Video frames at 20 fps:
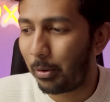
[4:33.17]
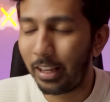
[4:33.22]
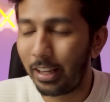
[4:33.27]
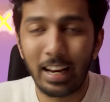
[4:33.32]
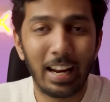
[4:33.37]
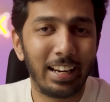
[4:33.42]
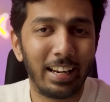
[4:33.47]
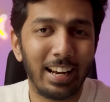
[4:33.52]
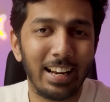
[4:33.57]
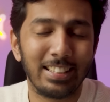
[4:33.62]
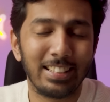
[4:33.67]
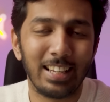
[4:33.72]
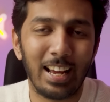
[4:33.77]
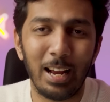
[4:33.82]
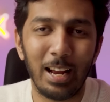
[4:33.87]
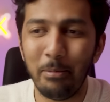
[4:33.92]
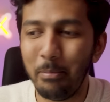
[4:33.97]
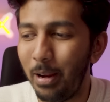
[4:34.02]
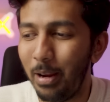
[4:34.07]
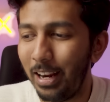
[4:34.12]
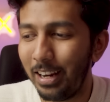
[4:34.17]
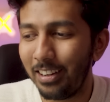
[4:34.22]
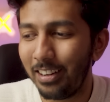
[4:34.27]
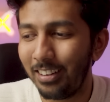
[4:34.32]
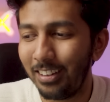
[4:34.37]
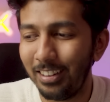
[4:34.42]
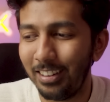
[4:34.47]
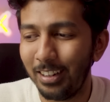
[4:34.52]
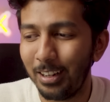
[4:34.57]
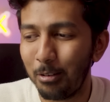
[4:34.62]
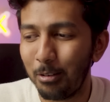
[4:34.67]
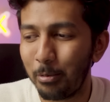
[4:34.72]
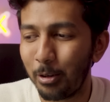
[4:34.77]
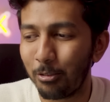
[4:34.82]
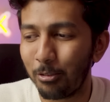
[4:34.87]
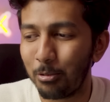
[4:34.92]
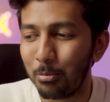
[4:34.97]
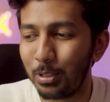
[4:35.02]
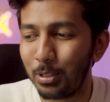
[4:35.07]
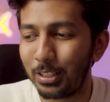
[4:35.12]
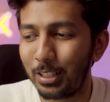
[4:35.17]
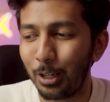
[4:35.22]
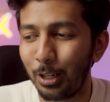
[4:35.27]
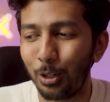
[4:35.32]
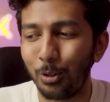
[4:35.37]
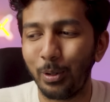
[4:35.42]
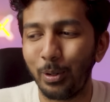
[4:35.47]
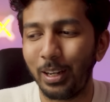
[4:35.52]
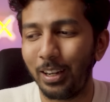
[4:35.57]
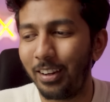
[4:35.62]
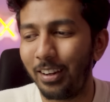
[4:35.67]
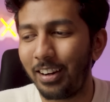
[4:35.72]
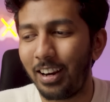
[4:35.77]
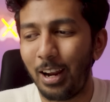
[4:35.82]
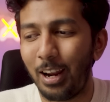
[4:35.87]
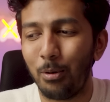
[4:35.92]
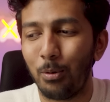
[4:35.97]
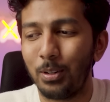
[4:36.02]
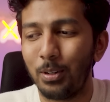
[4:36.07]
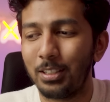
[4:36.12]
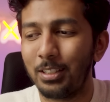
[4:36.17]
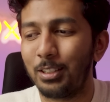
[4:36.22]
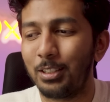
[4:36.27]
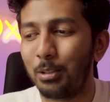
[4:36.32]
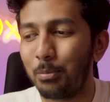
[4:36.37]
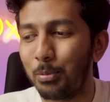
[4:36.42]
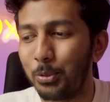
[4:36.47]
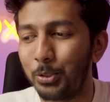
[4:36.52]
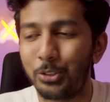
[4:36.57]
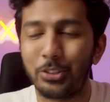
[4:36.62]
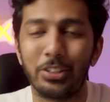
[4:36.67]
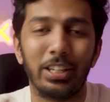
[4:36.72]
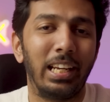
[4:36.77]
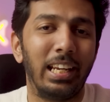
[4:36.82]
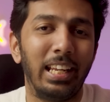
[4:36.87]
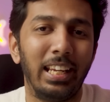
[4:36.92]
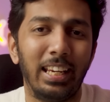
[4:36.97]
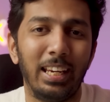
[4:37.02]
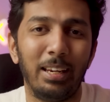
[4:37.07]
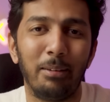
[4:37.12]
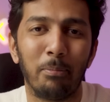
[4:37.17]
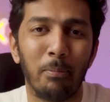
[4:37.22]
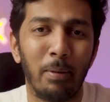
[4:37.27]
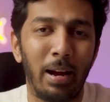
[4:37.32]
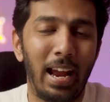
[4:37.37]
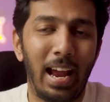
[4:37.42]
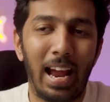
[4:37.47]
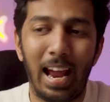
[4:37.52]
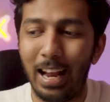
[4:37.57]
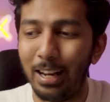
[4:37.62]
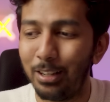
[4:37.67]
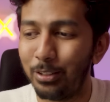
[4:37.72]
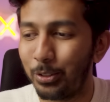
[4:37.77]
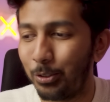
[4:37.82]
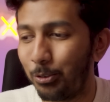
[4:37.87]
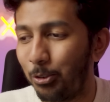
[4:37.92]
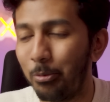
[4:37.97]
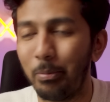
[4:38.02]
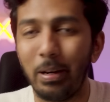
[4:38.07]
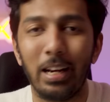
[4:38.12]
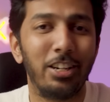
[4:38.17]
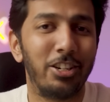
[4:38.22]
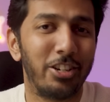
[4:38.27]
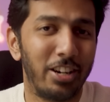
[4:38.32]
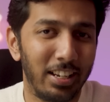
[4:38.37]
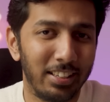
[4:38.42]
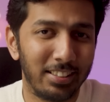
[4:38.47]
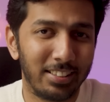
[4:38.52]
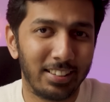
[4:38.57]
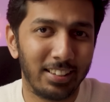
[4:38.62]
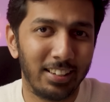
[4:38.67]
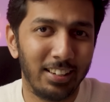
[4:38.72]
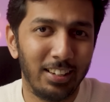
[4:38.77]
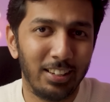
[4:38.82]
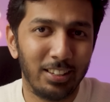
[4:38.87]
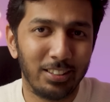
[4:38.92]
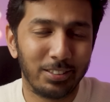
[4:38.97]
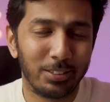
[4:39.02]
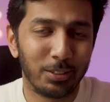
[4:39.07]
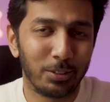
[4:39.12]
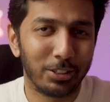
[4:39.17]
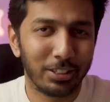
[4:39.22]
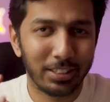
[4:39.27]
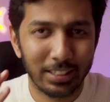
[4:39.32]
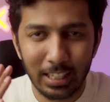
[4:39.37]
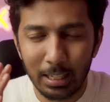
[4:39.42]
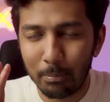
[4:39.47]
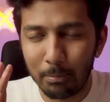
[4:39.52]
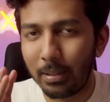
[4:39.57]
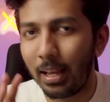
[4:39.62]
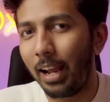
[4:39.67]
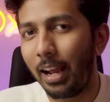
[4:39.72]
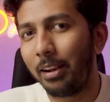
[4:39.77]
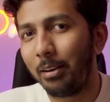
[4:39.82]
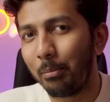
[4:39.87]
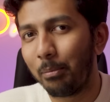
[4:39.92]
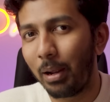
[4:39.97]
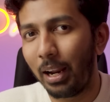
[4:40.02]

But again, guys, I made a little bit of a mistake over here. I wasn't supposed to really keep my hands over my chest. So just keep that in